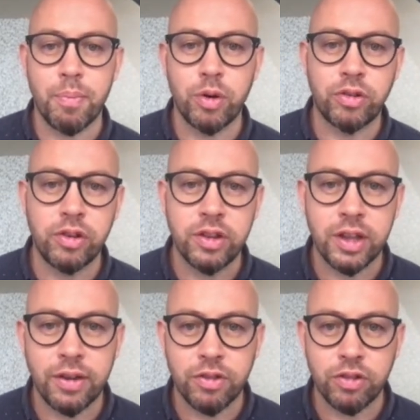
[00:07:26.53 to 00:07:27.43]
button that
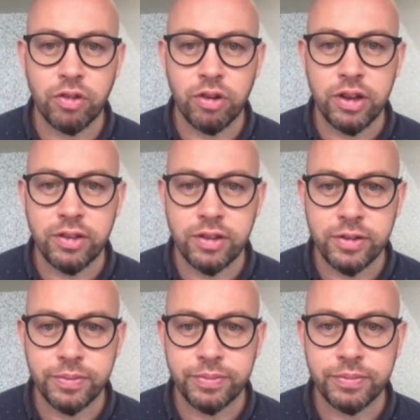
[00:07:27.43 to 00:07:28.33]
I've just created.
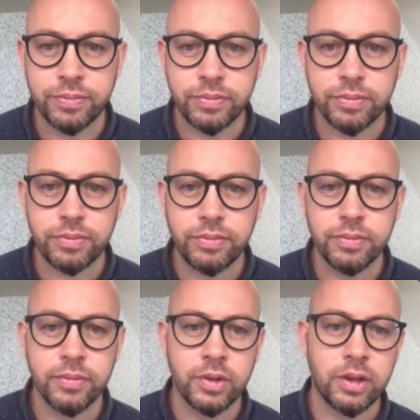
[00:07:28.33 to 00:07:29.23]

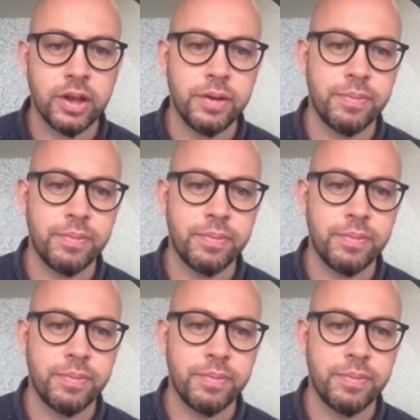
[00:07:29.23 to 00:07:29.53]
Okay.